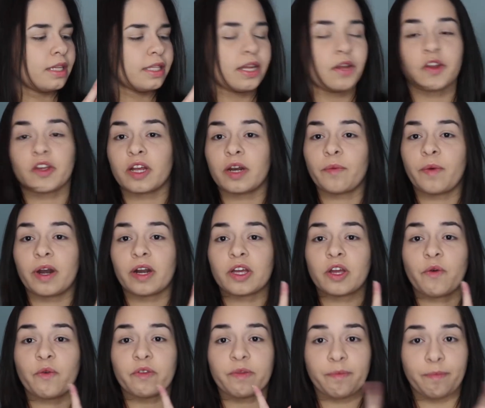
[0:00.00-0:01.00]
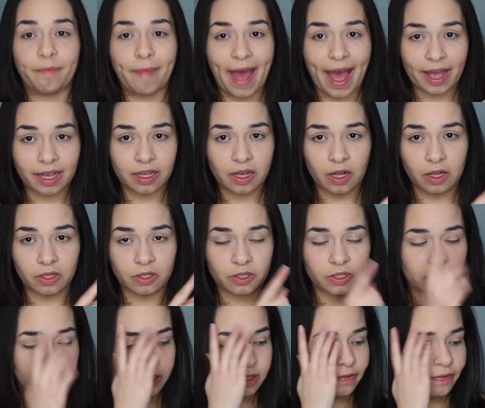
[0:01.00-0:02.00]
Now you're gonna wanna go with matte
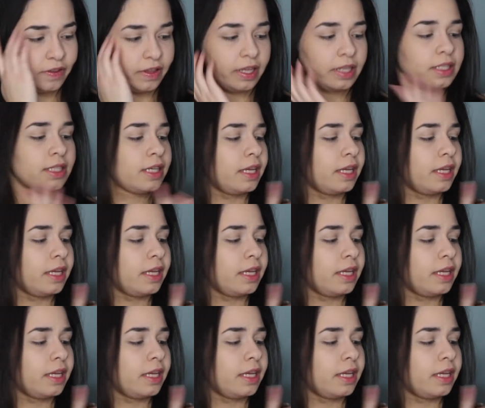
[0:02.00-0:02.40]
colors for this.